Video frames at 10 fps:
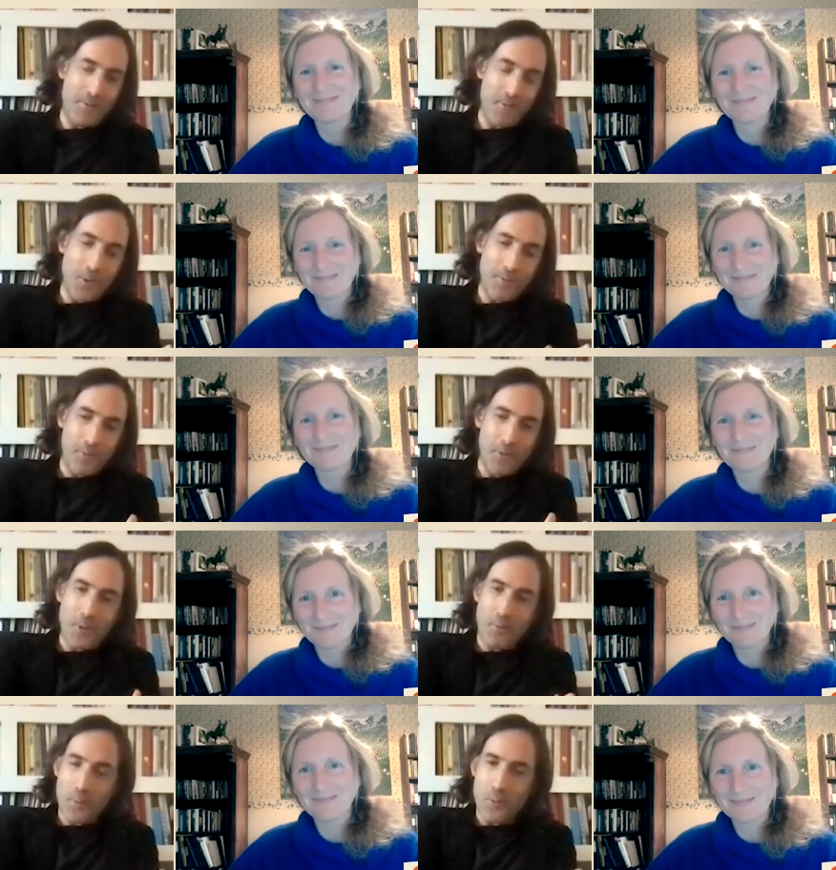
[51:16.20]
Speaker 1: have you have a you
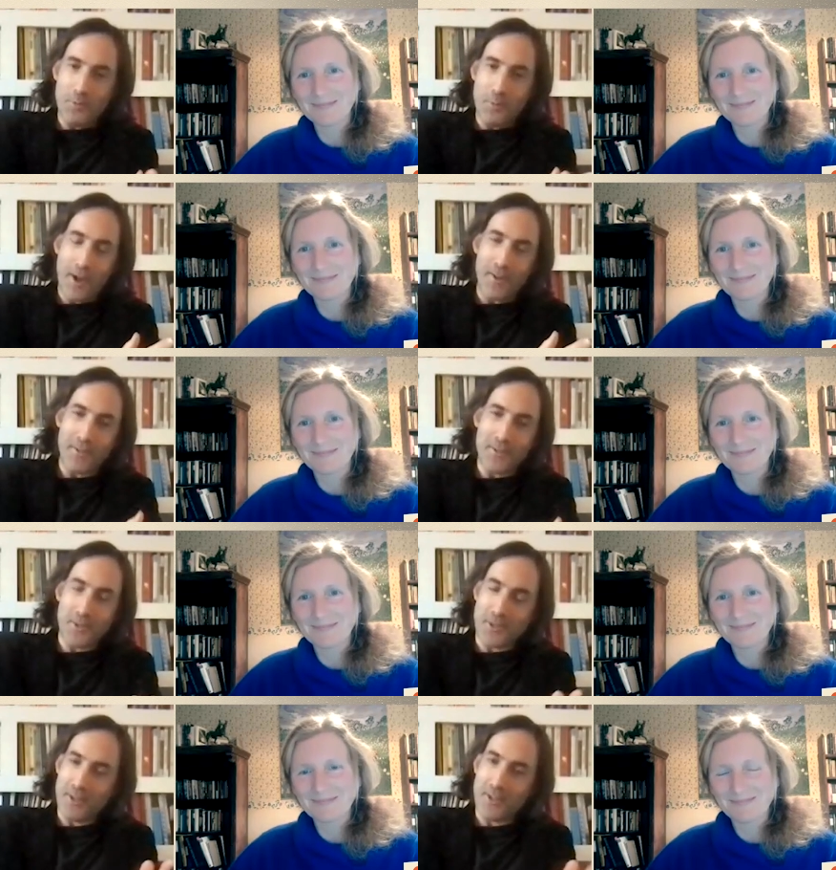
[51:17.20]
have a beautiful mind.
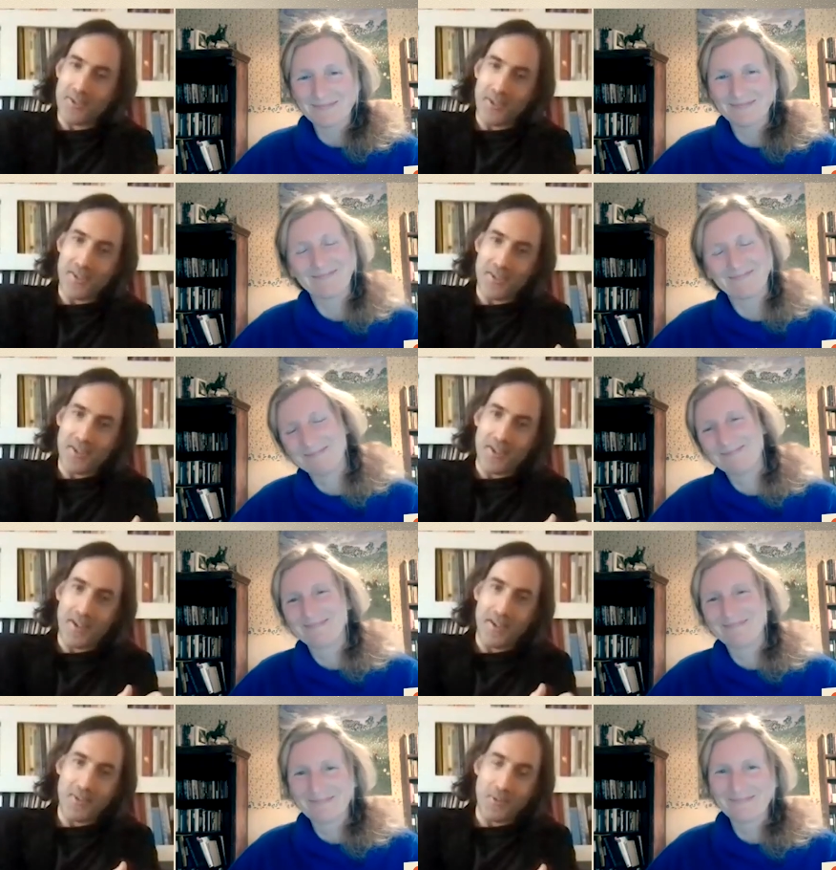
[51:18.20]
So it's it's it's uh,
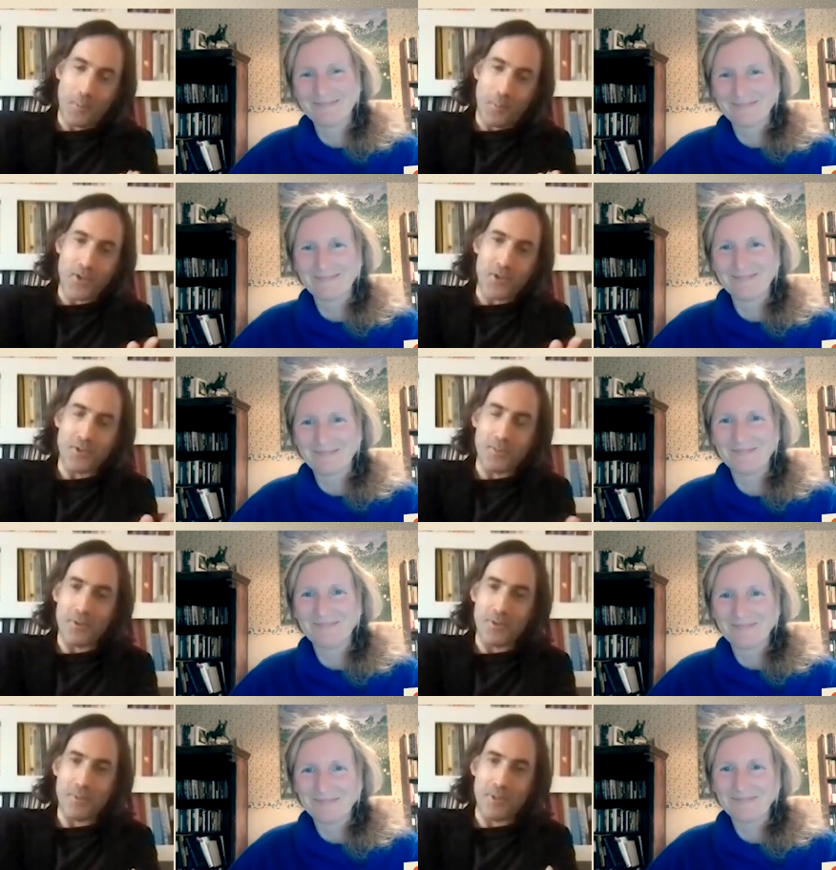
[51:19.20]
it's a real pleasure to be
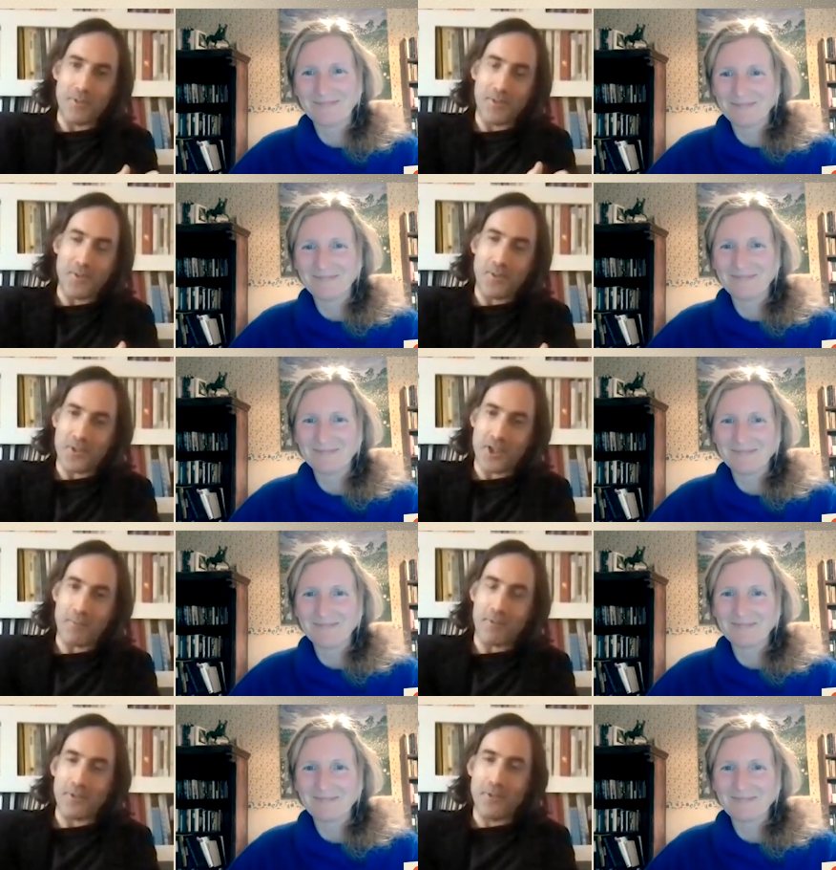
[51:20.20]
to be to do this
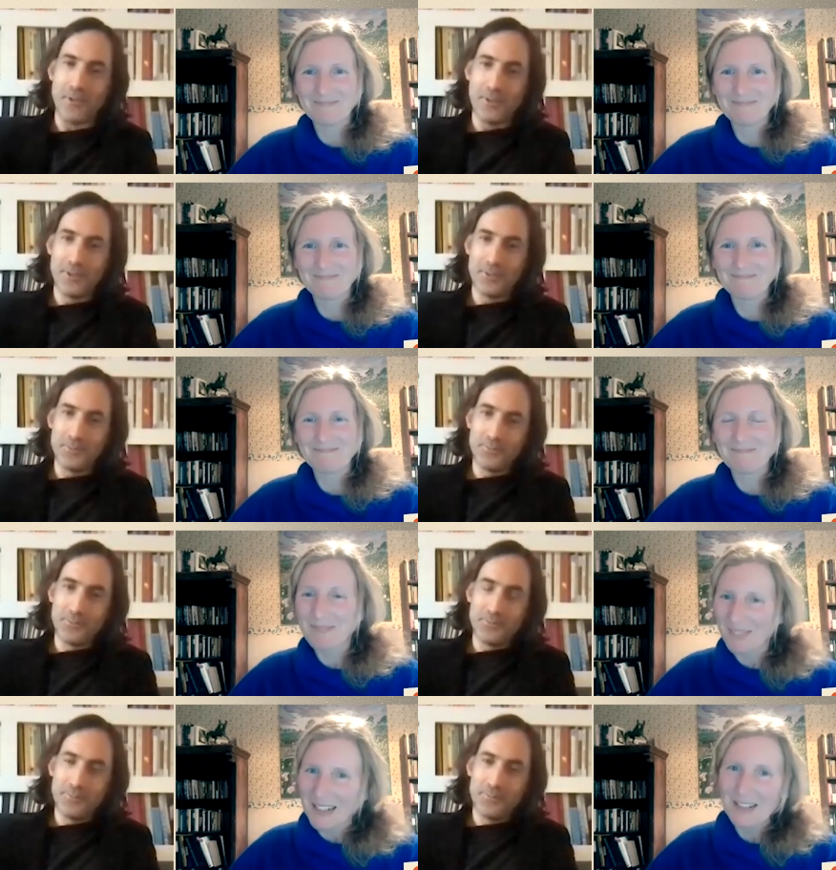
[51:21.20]
chat with you.
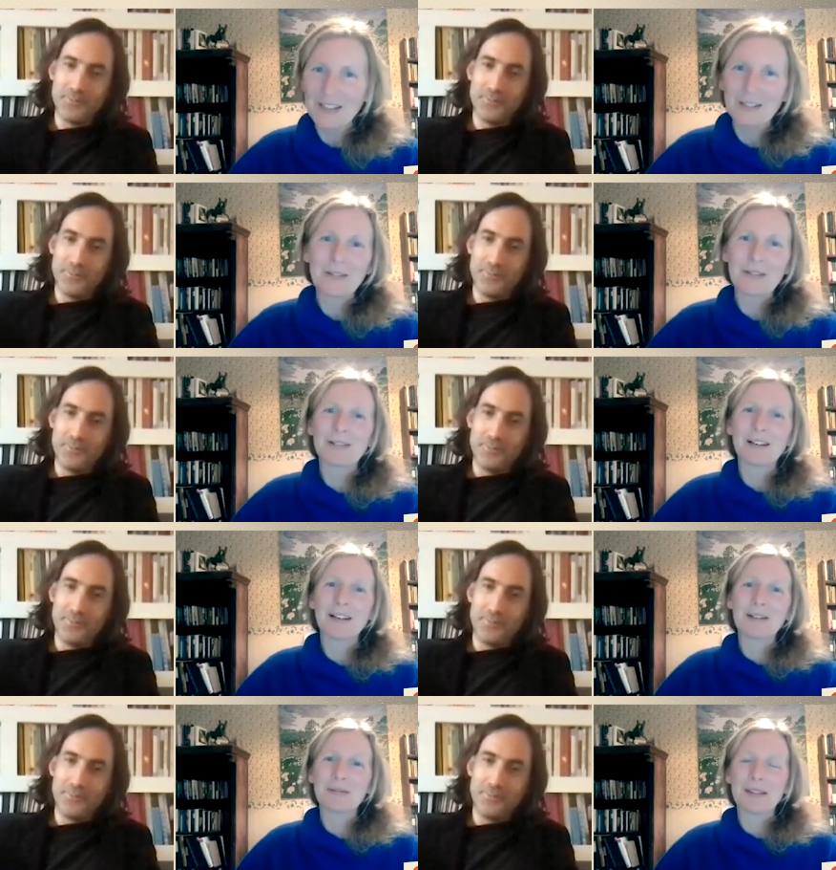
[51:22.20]
Speaker 2: Thank you. Good
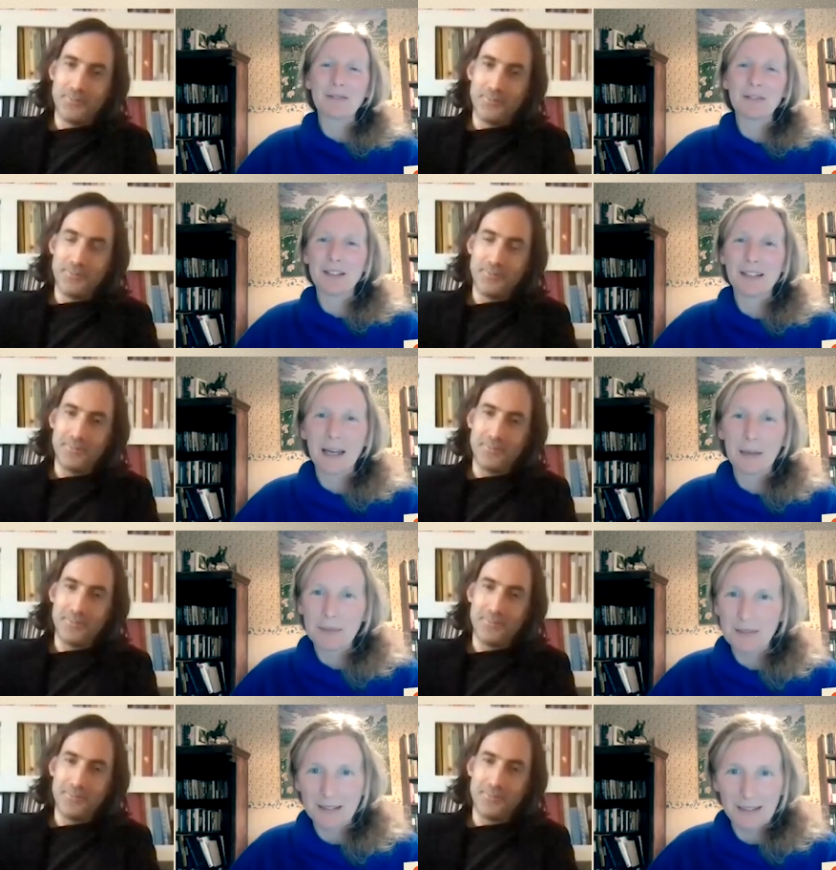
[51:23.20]
luck with everything that
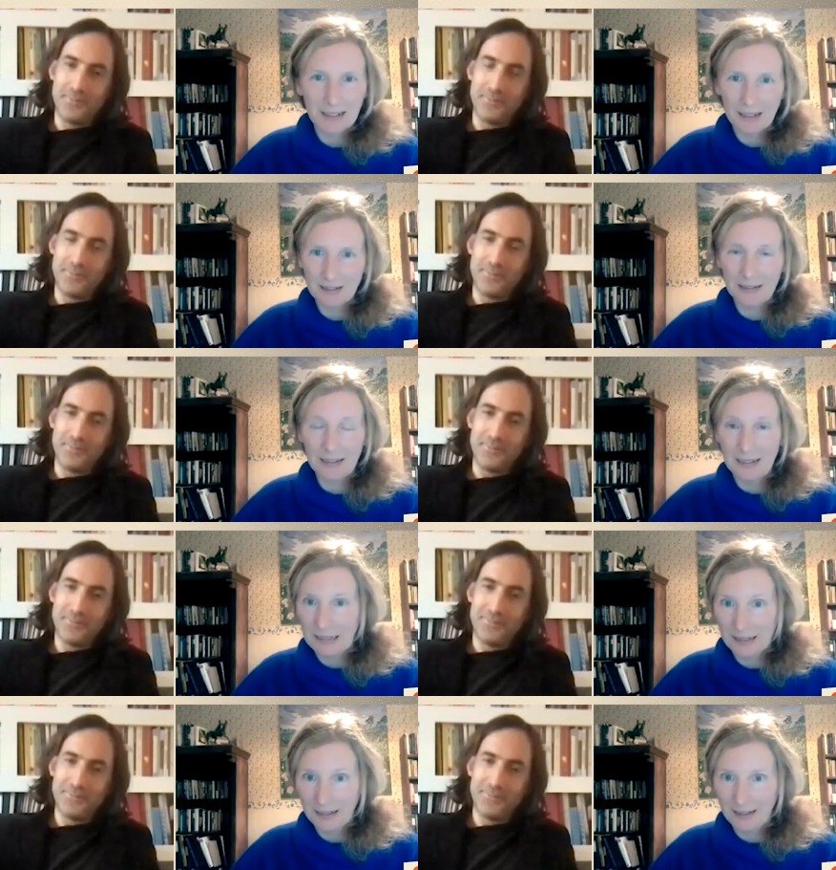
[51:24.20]
happens in the next
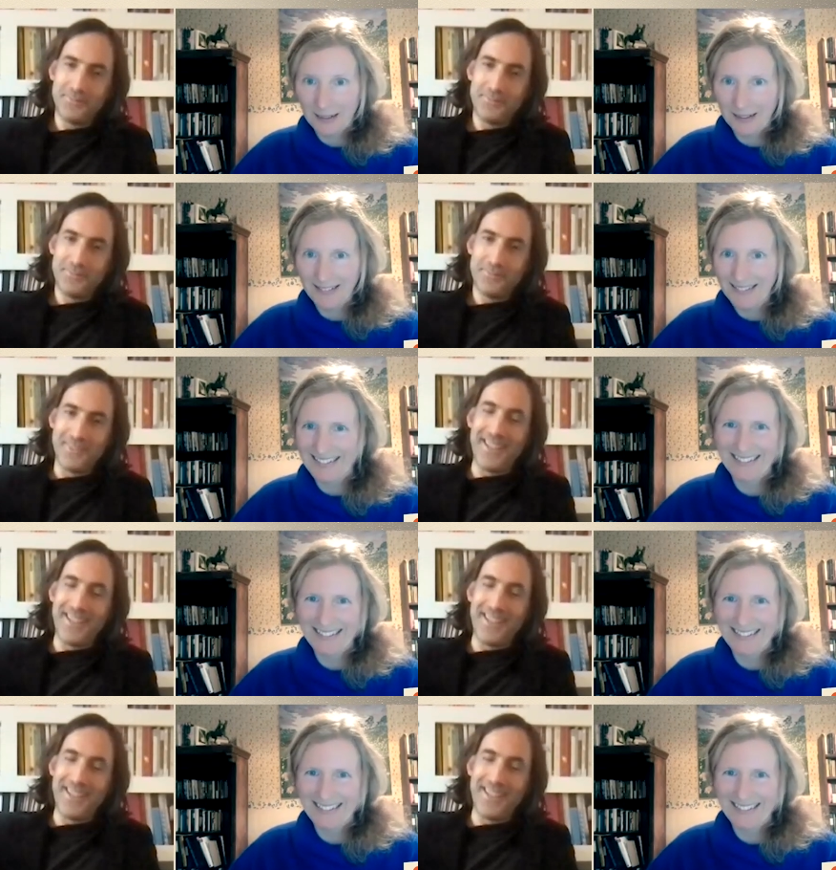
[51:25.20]
year.